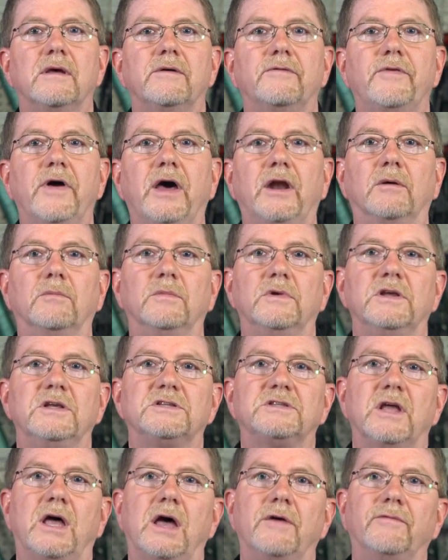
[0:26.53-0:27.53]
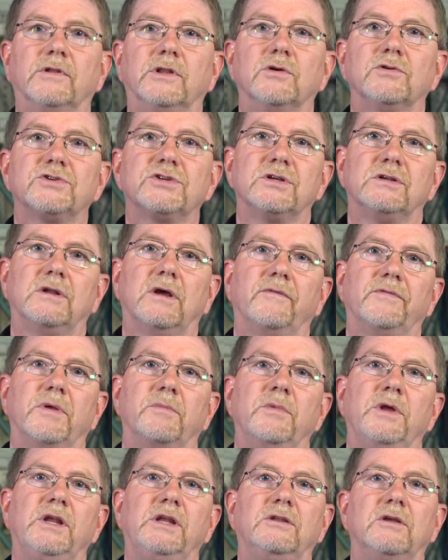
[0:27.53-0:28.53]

Venom is the evolution of the Mini